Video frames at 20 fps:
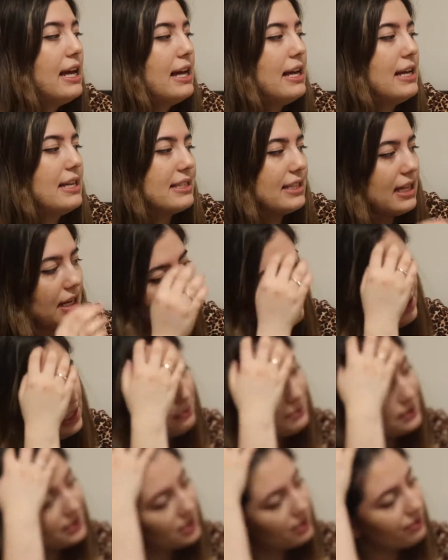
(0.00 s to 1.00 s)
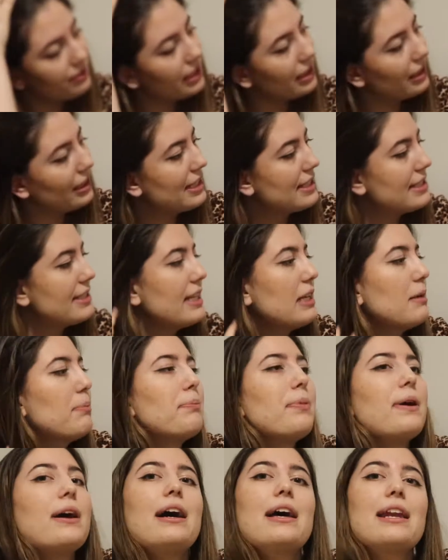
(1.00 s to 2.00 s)
It's not really materialistic,
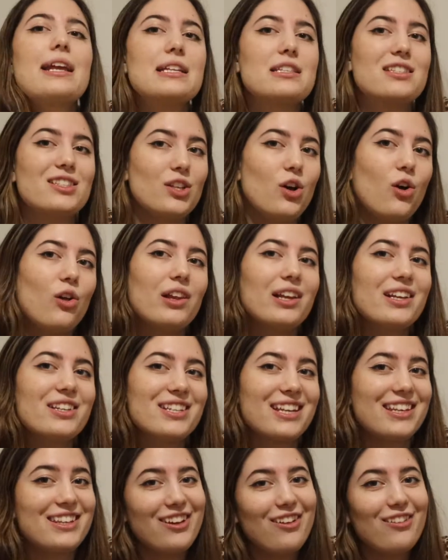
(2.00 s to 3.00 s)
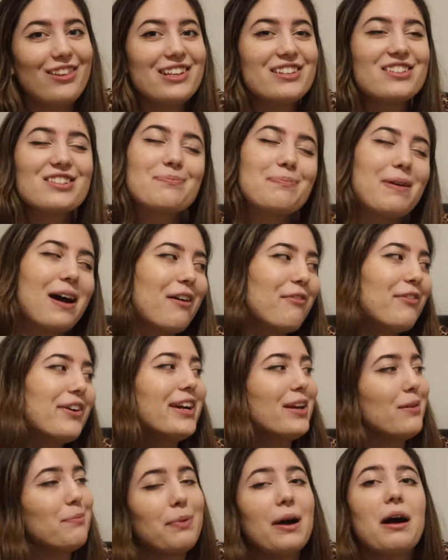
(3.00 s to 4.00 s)
but it's knowledge, and knowledge is power,
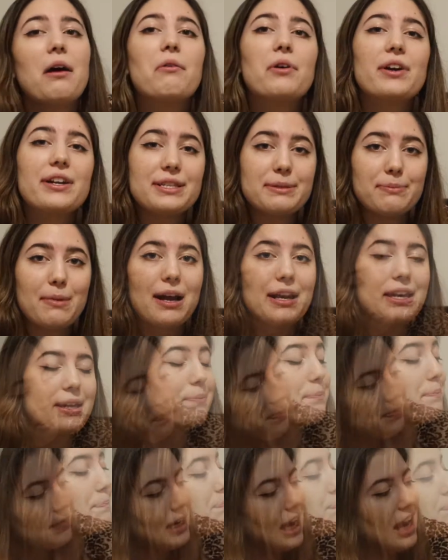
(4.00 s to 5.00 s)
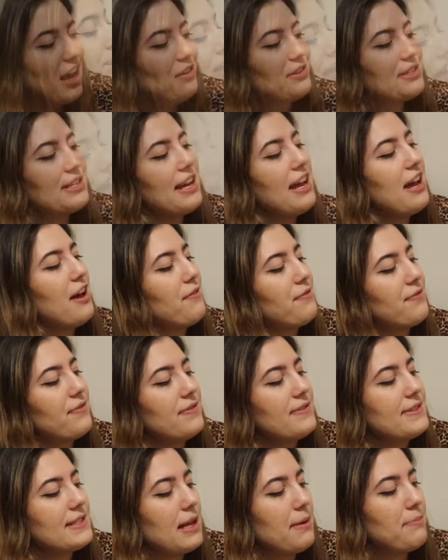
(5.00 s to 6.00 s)
and power is money. I also have
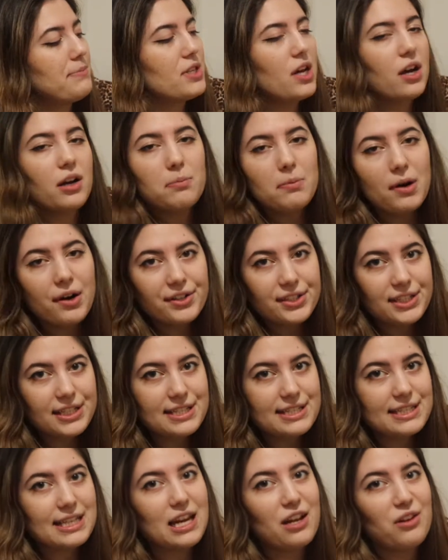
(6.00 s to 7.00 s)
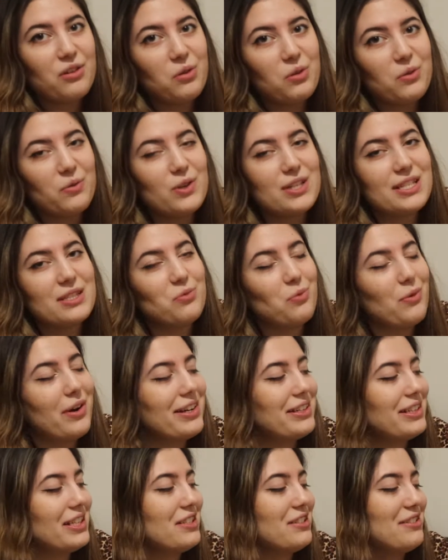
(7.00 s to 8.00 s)
some Doc Martens that I always
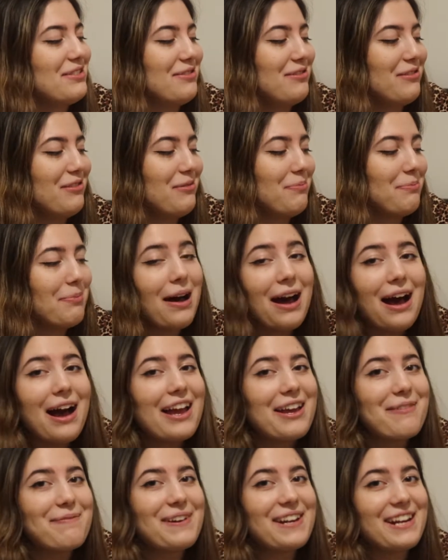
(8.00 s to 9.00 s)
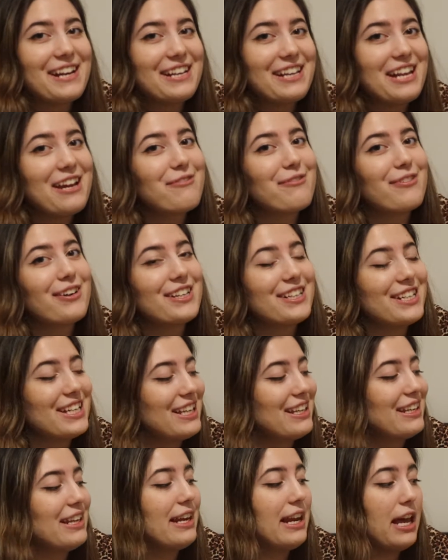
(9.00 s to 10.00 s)
wanted to buy, but I never
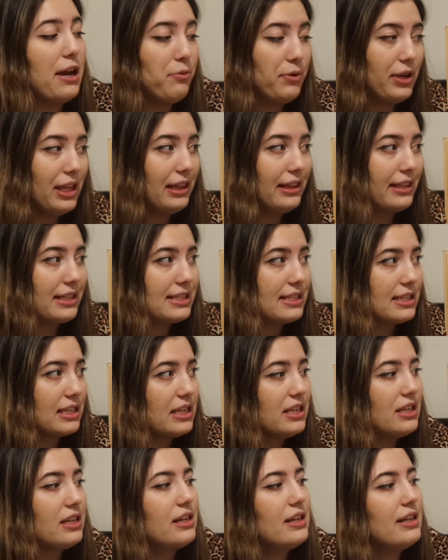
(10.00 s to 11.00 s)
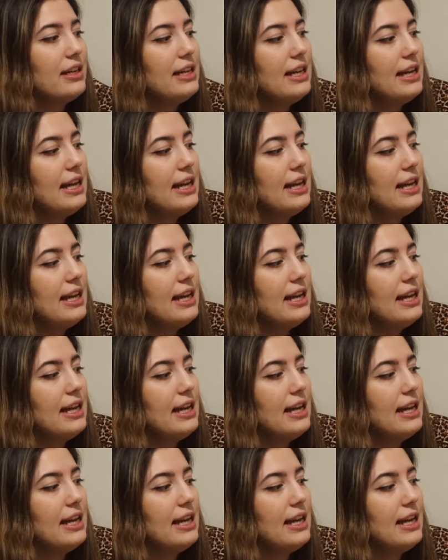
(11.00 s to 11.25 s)
did, and I will this year.